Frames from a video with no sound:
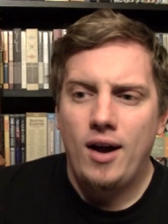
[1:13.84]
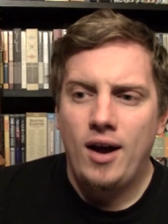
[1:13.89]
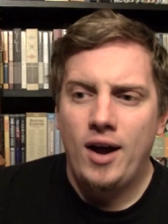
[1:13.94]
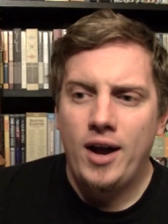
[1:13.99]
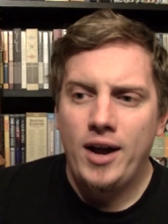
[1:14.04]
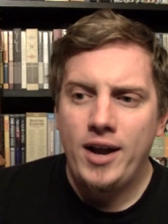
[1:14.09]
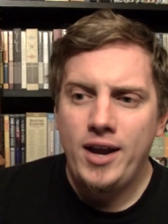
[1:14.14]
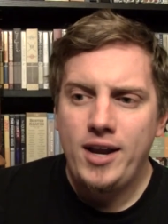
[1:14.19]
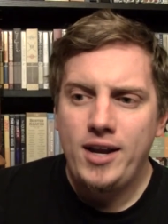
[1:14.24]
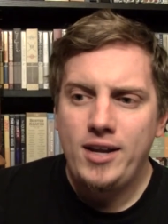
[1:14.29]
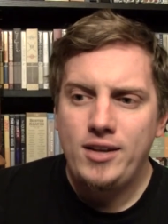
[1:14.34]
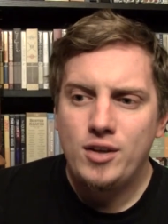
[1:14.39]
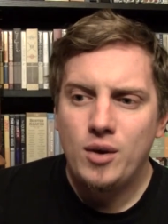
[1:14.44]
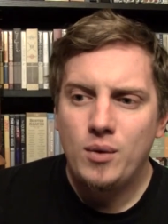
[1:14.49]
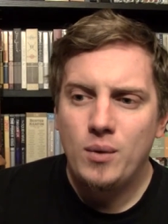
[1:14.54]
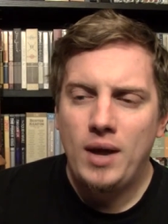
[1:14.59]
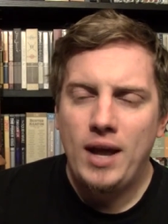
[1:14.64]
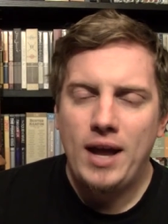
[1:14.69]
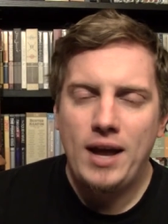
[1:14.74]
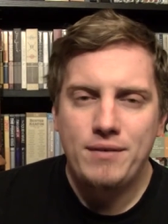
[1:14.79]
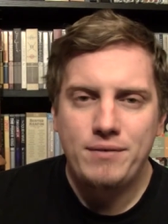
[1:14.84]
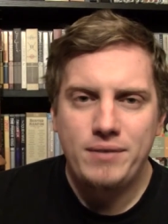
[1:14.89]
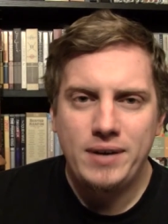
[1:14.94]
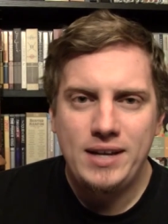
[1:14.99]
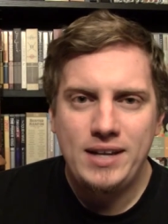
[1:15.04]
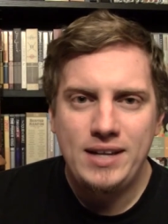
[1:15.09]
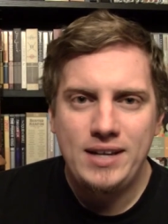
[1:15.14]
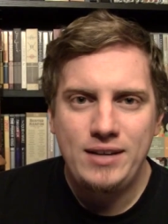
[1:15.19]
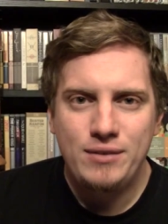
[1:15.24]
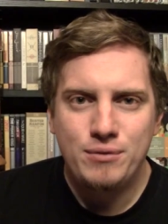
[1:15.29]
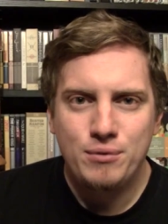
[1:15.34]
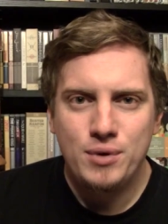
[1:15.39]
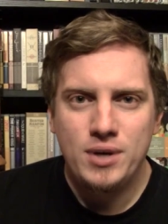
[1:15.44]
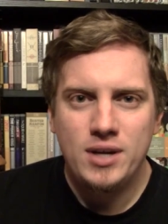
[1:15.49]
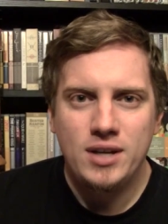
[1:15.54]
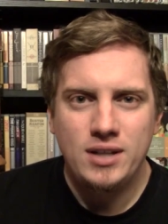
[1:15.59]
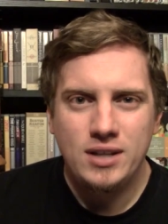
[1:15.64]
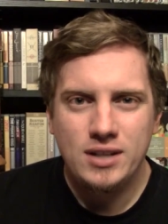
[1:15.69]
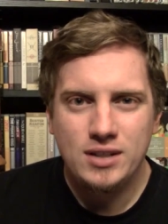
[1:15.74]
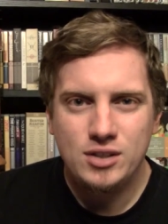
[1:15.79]
I don't have any
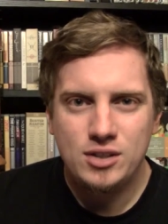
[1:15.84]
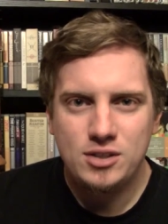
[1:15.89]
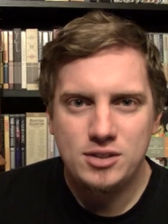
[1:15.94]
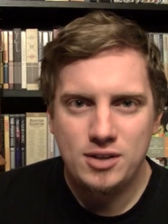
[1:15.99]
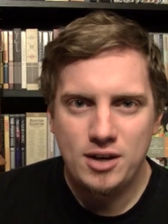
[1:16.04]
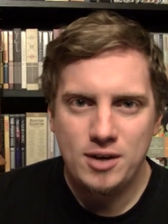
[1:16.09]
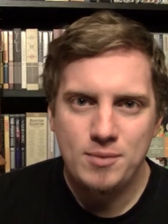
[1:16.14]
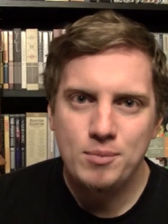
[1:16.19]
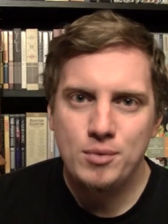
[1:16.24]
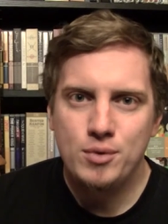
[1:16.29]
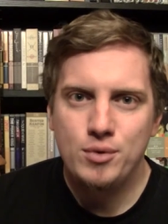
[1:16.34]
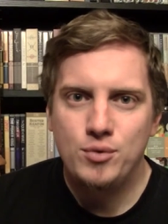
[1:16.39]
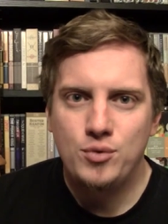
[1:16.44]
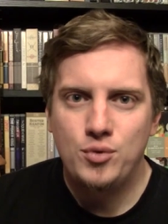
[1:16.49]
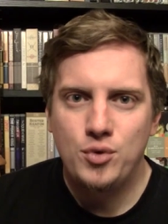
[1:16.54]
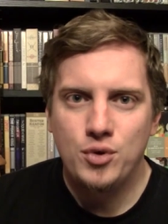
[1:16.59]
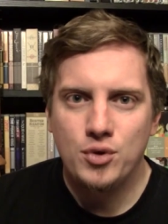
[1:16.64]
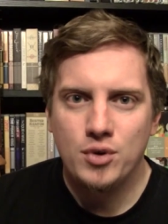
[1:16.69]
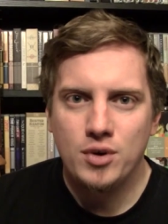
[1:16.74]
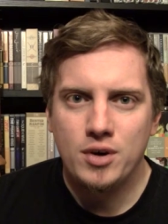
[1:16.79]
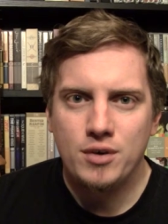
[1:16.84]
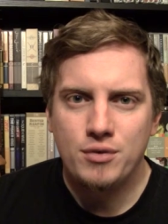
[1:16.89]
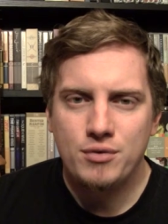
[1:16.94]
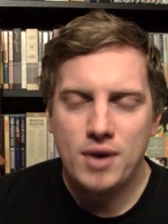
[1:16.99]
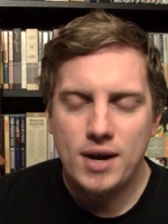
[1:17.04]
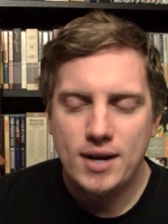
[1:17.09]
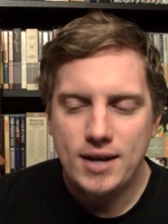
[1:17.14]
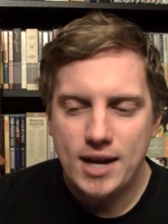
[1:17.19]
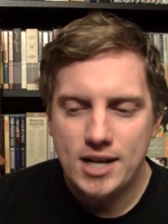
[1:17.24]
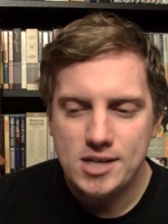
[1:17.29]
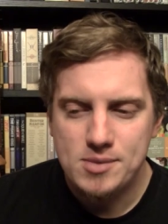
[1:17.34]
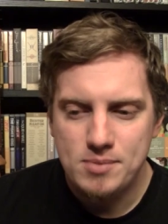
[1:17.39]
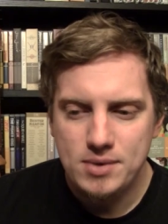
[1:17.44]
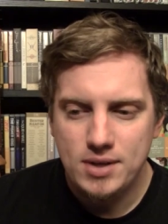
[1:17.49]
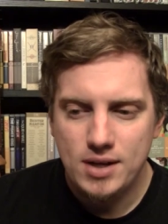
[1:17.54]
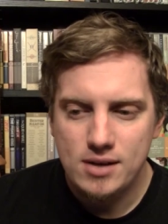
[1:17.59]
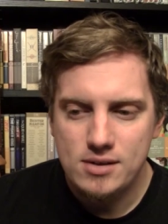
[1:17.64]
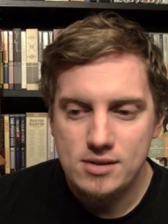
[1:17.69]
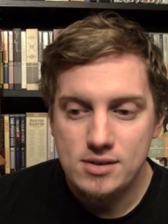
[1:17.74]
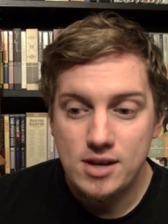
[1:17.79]
real excitement for it. A friend asked
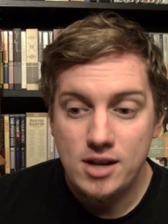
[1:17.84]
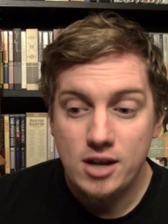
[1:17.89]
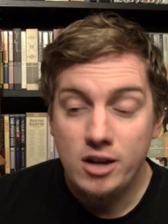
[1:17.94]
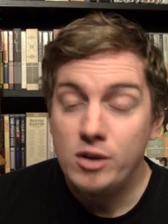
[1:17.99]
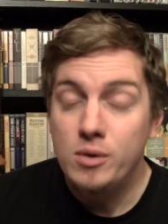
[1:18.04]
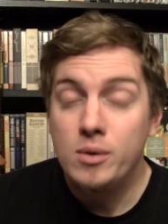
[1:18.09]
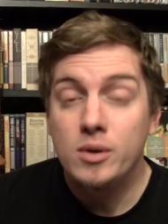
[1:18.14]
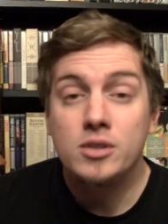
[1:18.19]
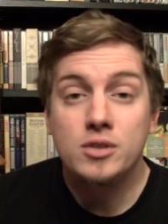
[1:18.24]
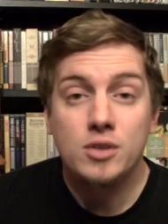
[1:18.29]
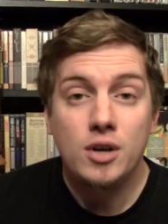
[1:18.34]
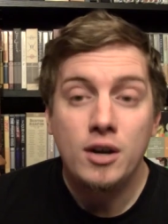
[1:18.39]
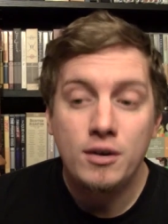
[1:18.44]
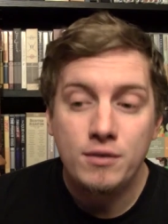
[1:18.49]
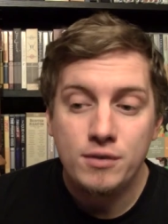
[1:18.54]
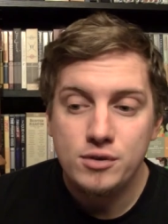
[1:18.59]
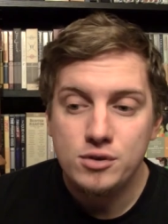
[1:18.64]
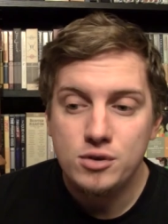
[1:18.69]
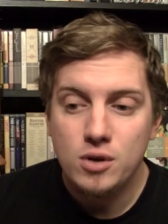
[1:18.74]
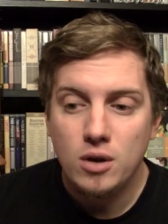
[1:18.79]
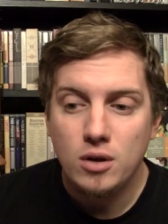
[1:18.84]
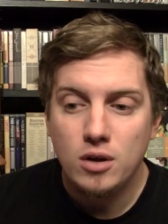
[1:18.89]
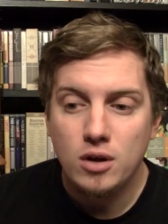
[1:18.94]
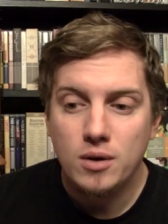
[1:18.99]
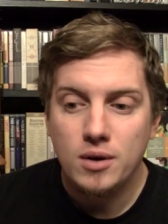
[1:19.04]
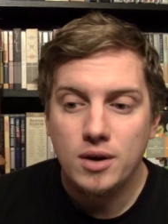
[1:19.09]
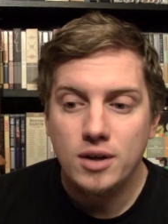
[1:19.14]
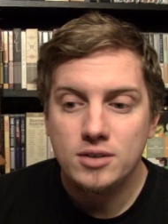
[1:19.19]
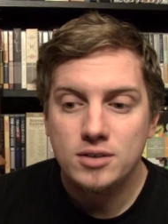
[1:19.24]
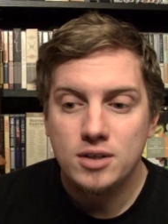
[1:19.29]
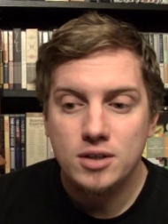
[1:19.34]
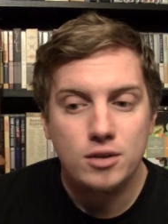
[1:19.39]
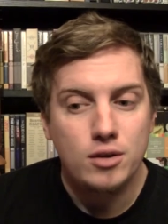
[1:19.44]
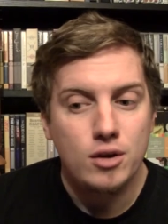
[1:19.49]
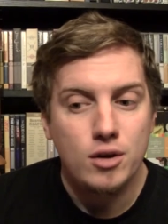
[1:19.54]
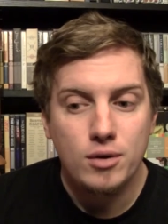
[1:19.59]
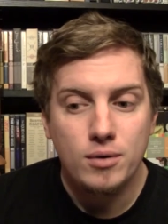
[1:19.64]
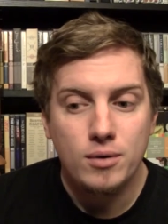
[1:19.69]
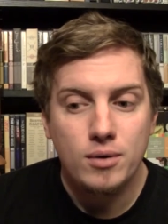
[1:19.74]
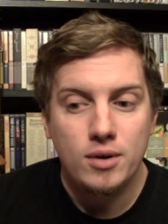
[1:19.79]
me yesterday, are you excited for Solo? And I said,
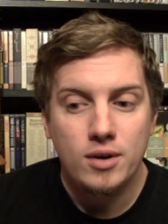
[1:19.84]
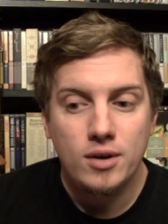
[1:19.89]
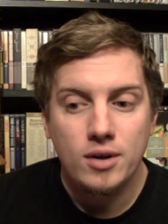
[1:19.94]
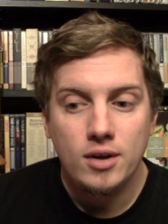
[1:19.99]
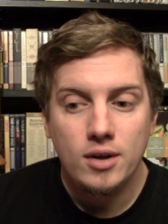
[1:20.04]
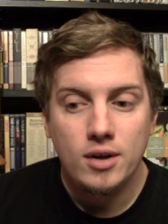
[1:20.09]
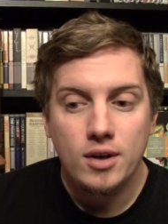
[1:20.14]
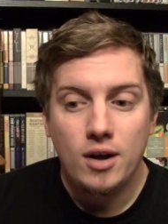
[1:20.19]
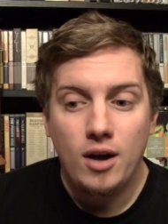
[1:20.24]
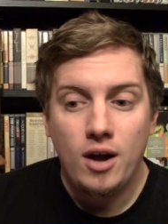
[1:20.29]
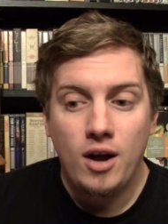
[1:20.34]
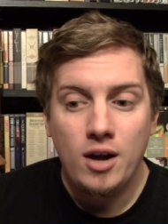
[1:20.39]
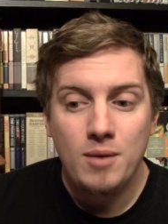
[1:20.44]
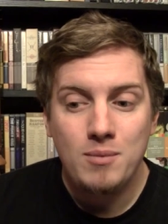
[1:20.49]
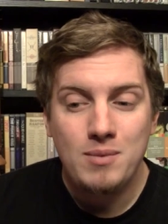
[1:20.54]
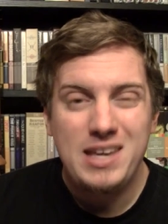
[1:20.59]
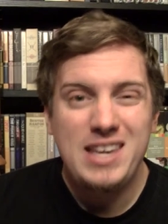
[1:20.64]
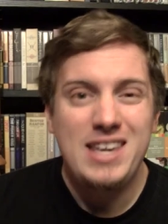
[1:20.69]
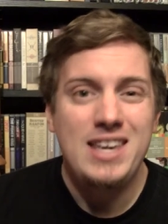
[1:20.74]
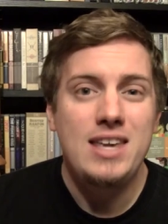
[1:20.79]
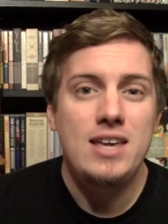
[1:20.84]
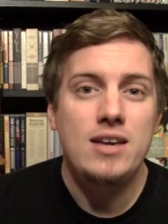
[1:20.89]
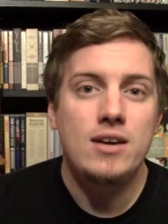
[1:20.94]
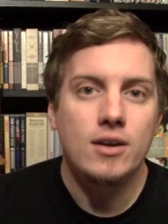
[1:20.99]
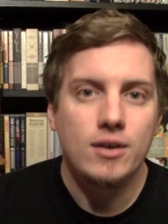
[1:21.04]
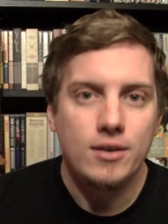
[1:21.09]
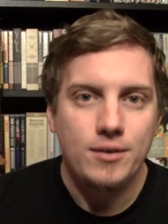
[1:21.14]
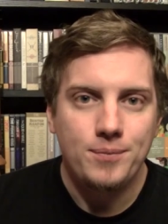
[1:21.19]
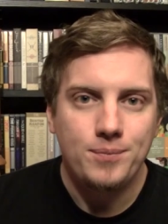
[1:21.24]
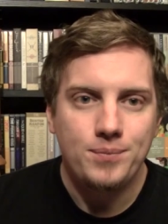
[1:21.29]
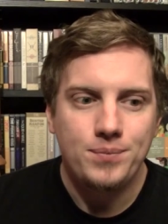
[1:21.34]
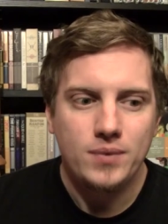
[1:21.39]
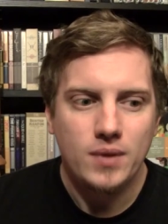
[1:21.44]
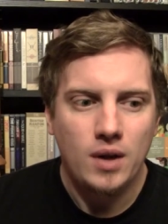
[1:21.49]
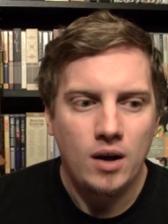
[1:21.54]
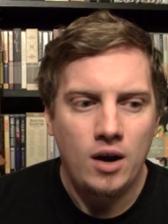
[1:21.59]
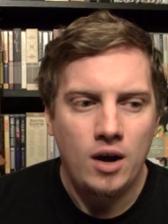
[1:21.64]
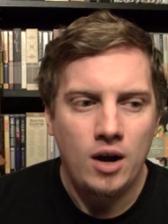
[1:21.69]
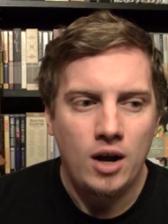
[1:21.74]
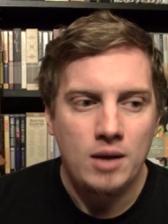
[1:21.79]
no. I'm eager.
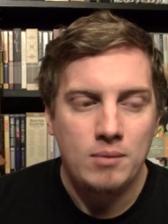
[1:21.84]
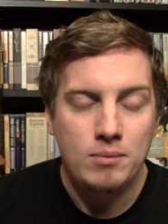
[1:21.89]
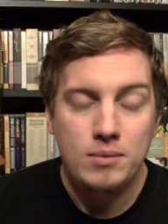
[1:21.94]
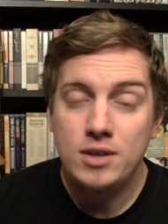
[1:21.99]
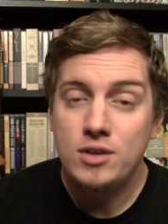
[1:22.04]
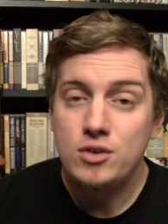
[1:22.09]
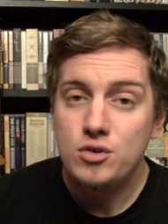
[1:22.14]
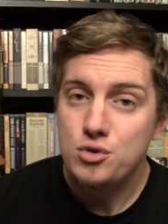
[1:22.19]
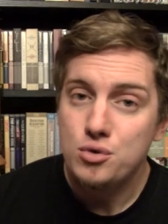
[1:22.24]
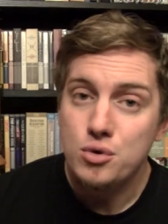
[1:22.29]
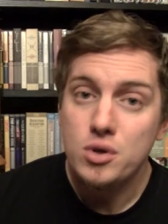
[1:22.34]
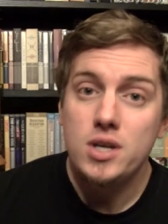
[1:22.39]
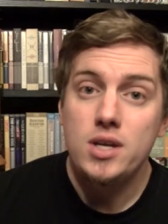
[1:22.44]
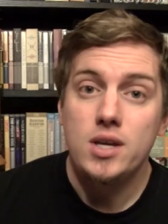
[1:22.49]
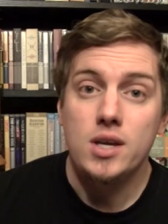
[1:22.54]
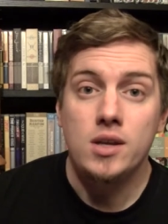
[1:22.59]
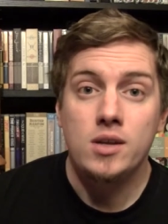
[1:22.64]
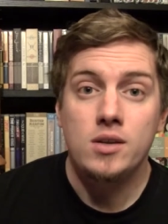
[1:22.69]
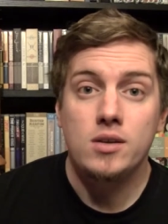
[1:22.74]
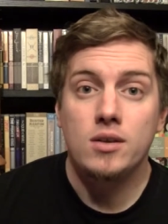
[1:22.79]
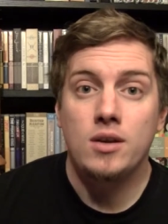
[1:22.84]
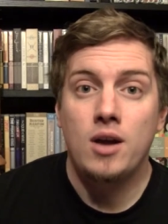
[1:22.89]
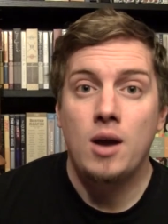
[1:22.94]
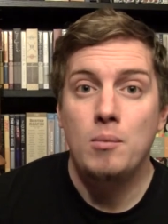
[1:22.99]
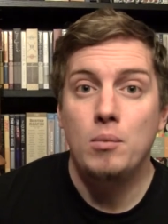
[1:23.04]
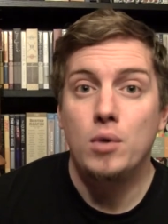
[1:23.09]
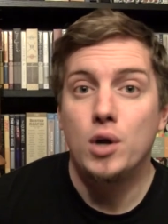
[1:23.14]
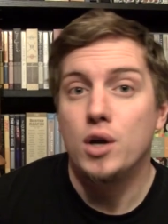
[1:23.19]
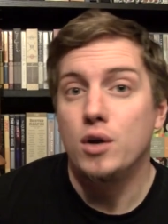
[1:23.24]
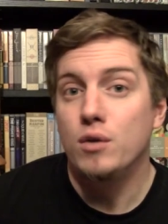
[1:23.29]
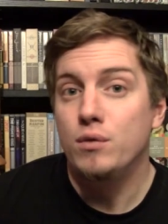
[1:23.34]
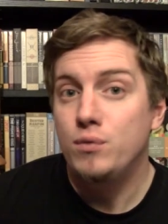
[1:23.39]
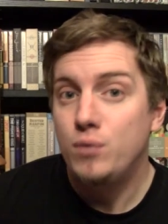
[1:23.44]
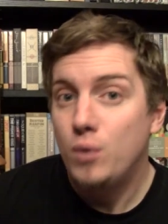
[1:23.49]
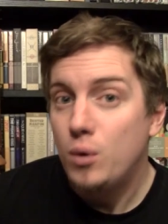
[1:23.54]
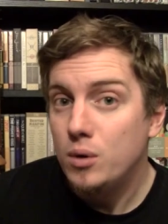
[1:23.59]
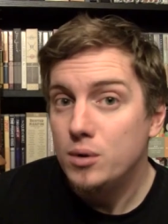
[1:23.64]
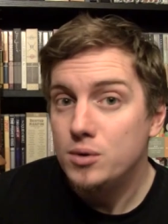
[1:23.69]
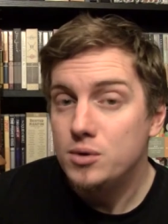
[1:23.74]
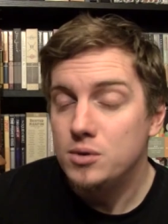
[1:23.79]
I'm intrigued. I'm looking
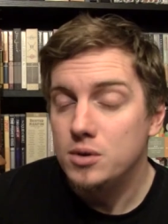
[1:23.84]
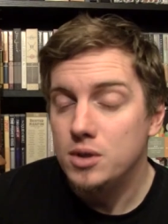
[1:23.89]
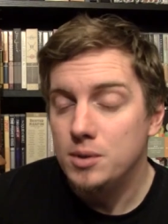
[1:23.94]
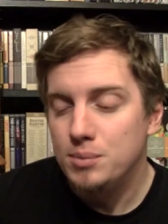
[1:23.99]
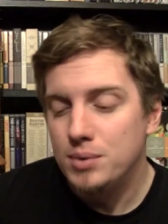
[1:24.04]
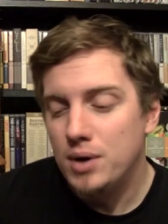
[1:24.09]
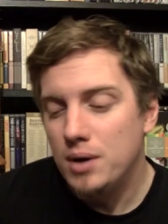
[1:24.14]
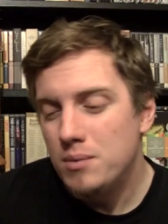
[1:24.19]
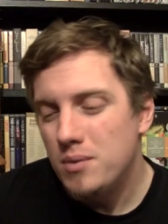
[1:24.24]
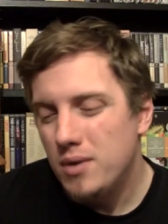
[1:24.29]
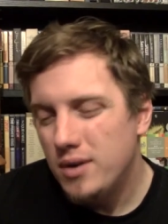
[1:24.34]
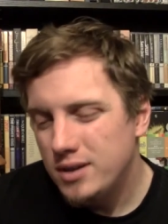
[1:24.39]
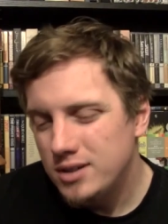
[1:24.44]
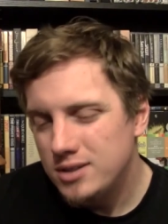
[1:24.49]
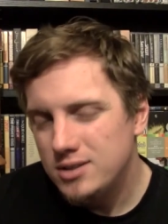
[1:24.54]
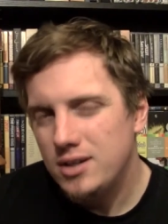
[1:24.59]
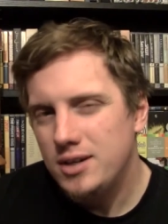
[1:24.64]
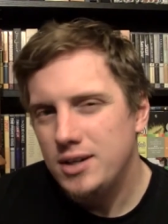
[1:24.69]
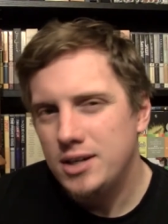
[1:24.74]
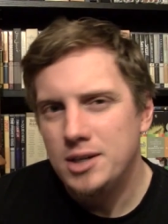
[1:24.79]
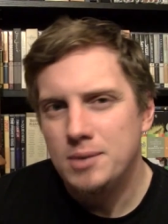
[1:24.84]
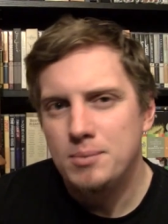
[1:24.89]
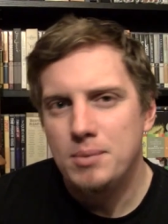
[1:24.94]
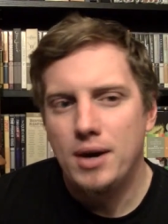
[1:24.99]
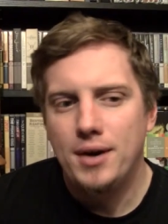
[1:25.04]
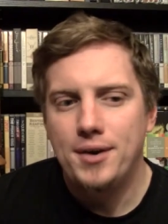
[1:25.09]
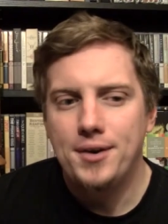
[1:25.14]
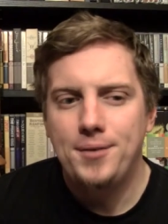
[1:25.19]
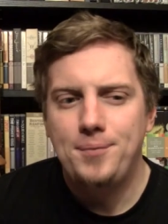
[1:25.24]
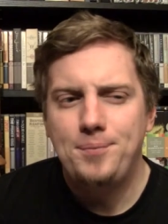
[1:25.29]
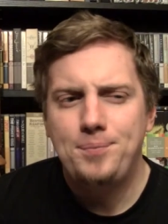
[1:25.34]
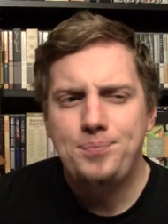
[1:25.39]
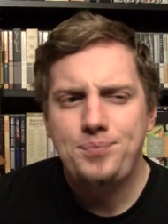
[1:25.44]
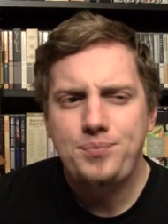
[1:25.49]
forward to it. But I'm not excited about it.